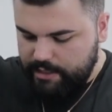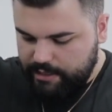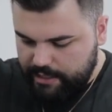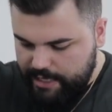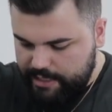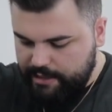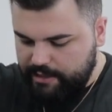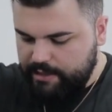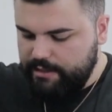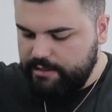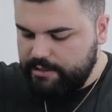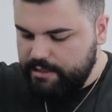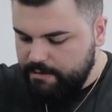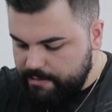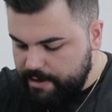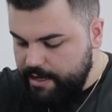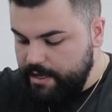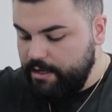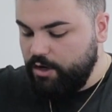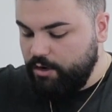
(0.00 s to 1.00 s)
Let the
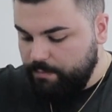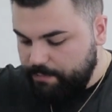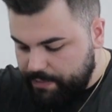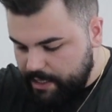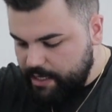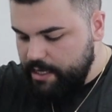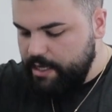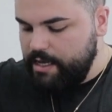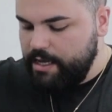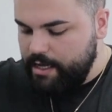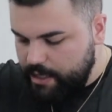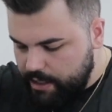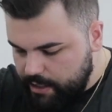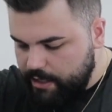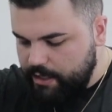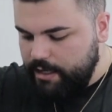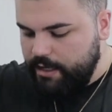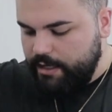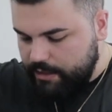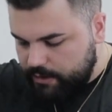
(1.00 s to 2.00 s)
tomato
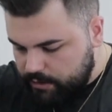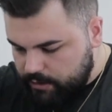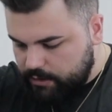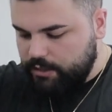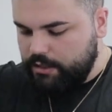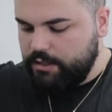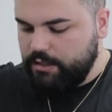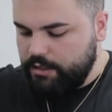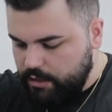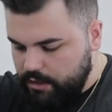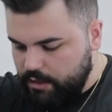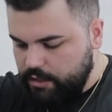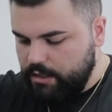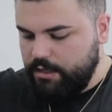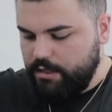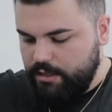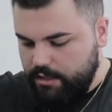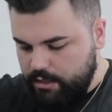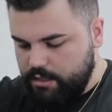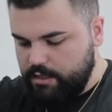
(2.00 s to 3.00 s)
paste
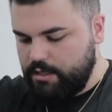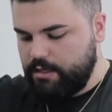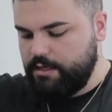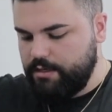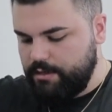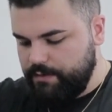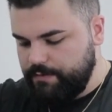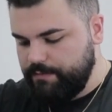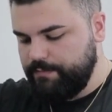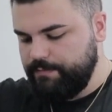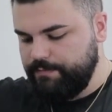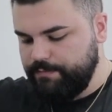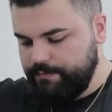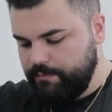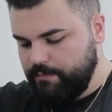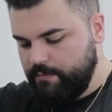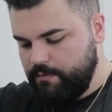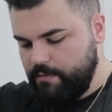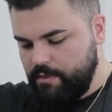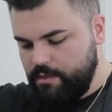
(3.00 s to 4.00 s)
cook
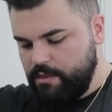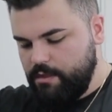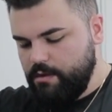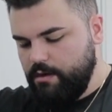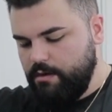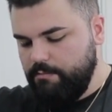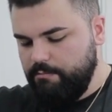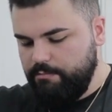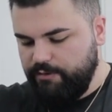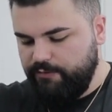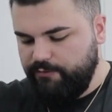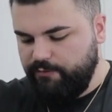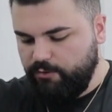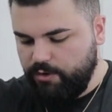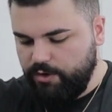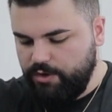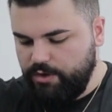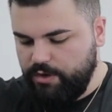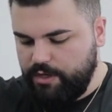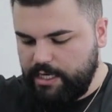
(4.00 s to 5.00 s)

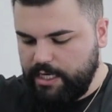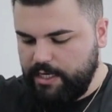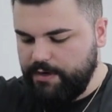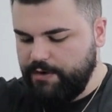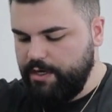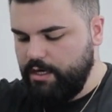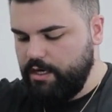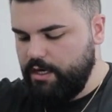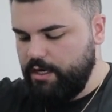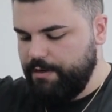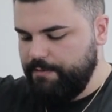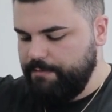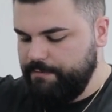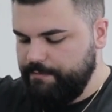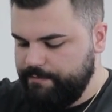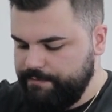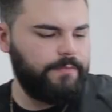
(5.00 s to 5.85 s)
before you carry on.